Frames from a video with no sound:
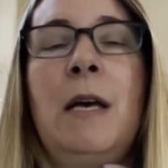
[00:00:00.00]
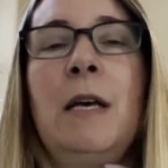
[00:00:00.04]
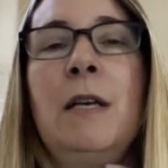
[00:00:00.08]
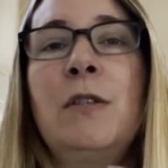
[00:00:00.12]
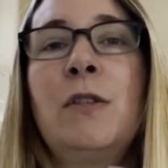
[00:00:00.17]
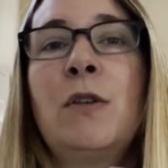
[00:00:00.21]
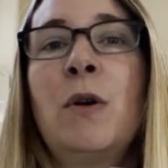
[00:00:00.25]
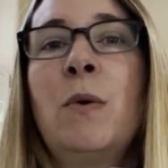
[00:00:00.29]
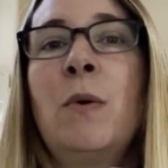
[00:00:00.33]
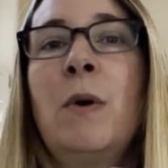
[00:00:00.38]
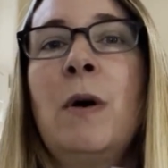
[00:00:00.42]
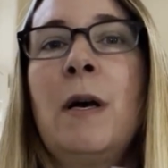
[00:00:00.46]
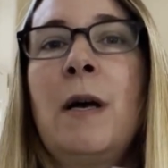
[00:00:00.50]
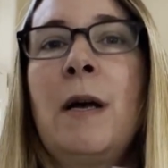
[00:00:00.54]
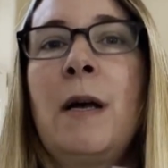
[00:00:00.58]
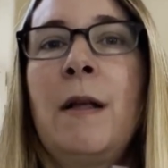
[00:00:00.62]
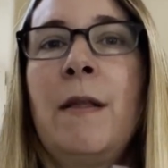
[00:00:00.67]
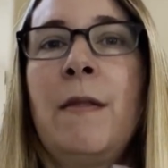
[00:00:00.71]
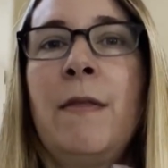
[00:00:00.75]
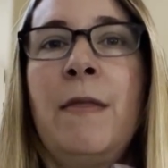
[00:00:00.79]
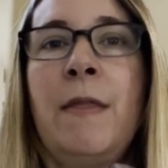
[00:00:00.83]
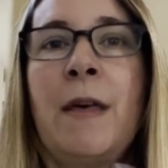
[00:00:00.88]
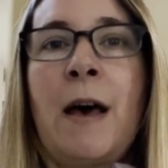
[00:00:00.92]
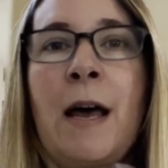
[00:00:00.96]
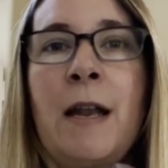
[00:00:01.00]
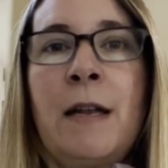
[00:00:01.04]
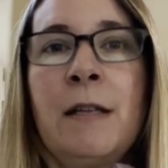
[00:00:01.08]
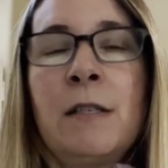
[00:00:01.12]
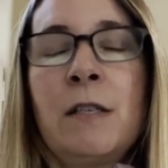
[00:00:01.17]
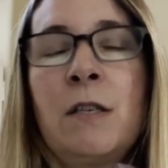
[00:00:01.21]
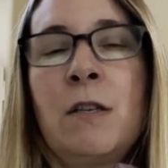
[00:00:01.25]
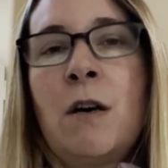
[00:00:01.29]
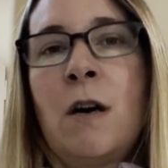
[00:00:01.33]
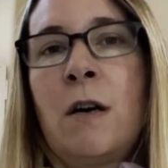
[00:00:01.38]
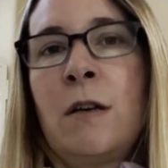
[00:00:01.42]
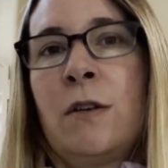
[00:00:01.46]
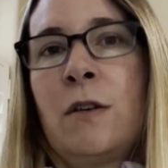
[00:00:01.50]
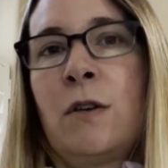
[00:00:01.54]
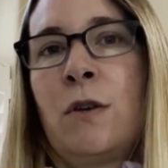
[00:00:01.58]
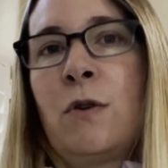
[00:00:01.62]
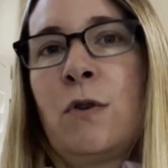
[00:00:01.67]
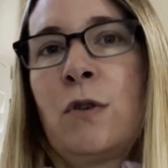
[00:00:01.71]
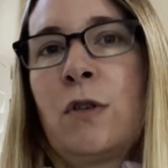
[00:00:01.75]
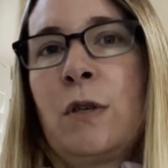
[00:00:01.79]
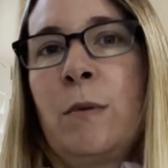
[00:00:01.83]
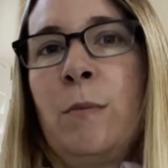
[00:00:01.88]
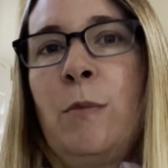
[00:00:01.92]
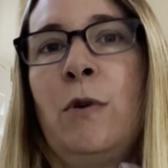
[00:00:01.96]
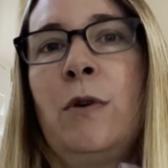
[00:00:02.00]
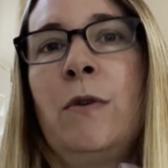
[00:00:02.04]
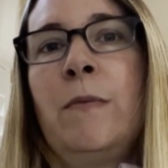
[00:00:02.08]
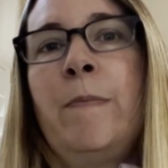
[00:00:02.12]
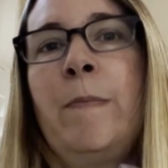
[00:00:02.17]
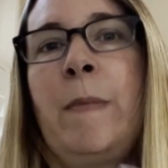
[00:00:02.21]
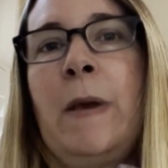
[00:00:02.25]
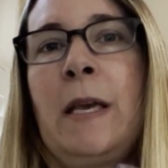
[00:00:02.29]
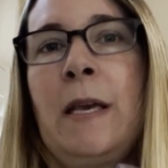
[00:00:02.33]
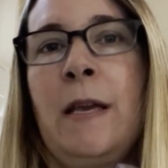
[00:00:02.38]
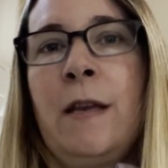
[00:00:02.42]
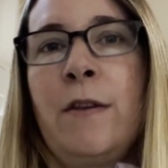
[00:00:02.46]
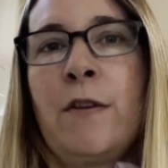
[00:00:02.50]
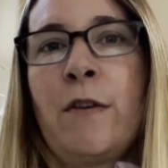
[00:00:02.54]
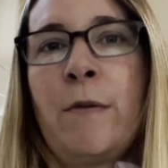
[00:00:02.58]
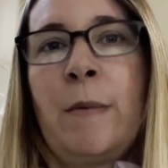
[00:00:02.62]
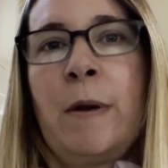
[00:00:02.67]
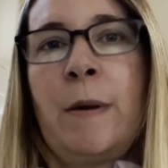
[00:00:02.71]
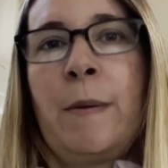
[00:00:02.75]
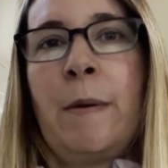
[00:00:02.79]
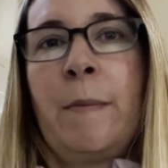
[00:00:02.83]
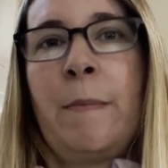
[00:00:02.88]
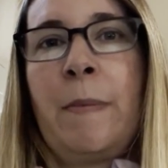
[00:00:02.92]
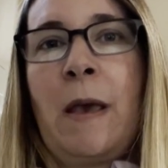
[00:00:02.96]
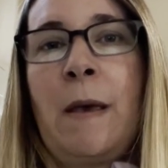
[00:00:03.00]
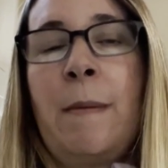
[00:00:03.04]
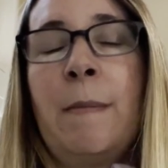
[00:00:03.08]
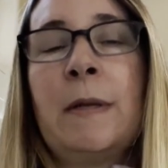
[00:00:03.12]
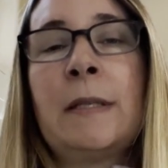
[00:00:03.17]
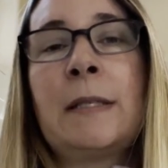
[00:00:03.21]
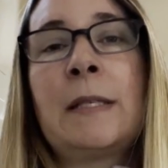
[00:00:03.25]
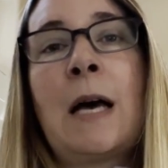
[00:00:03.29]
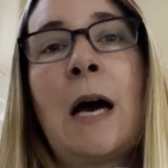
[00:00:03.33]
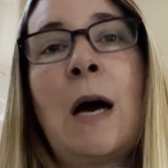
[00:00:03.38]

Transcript: So that is a non-negotiable, making your minimum payments.